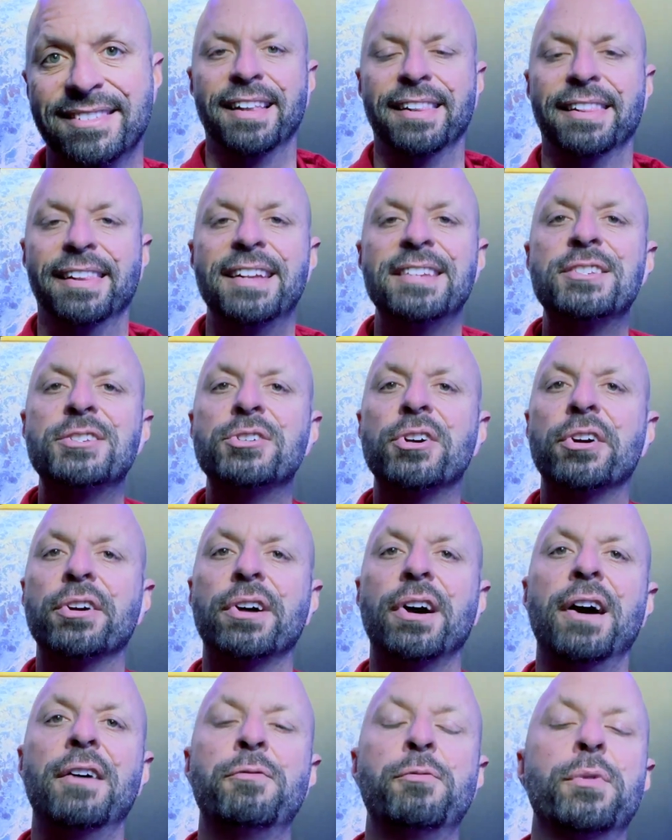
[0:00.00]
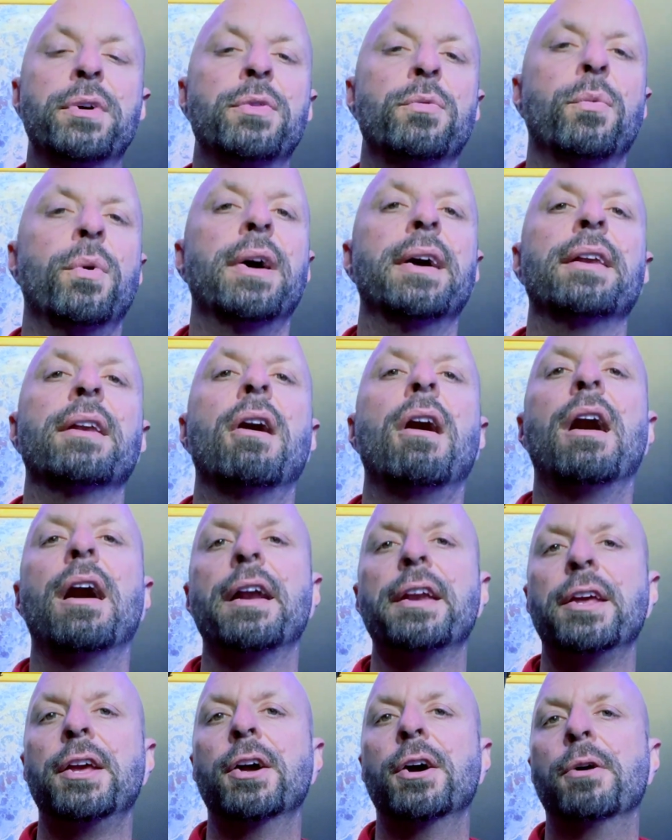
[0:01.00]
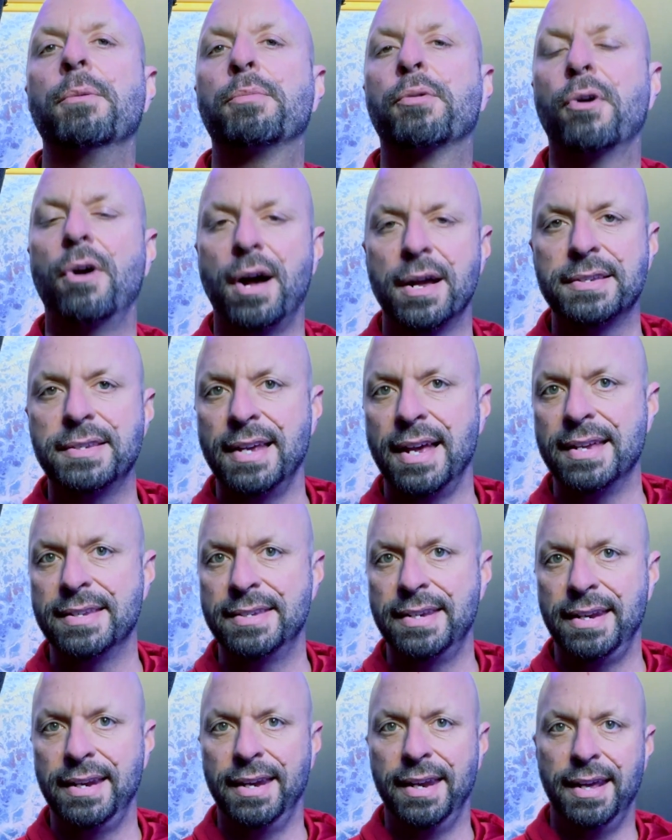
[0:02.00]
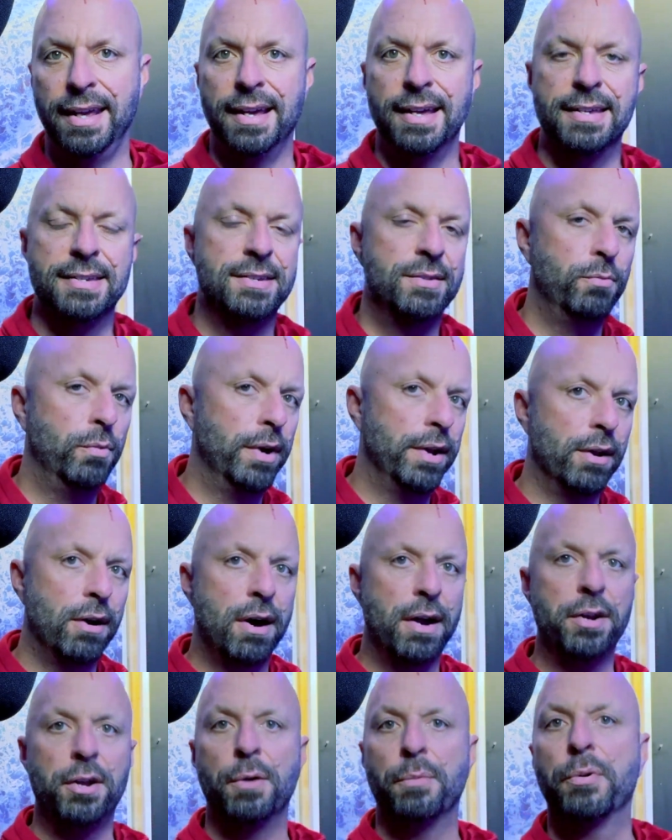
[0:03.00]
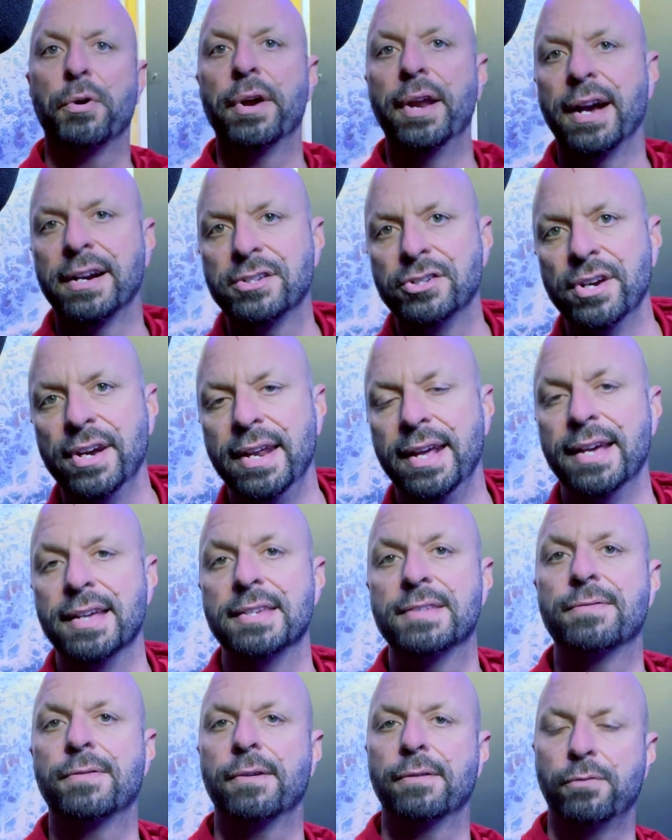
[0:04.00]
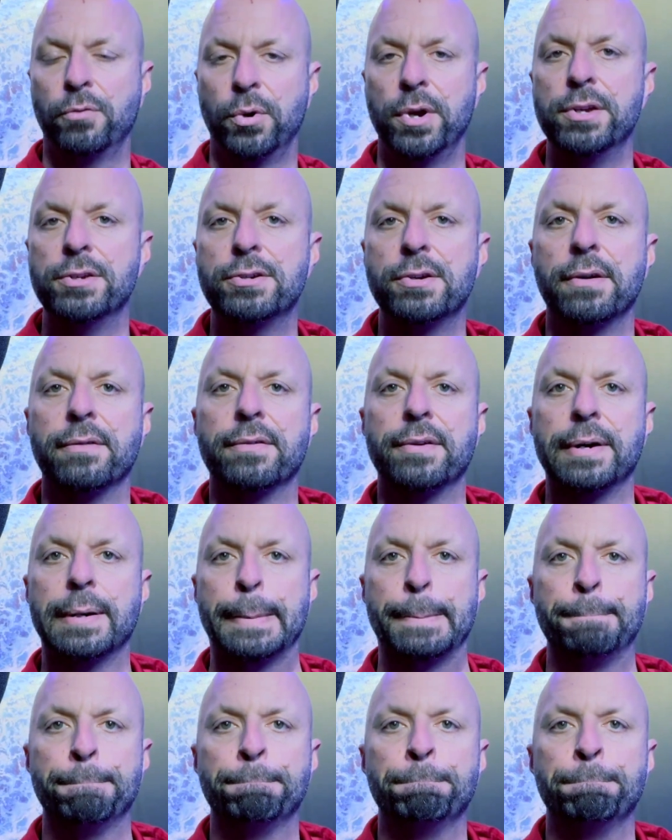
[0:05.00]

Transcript: Let's start off with what audio processing is, what audio production is for voiceover.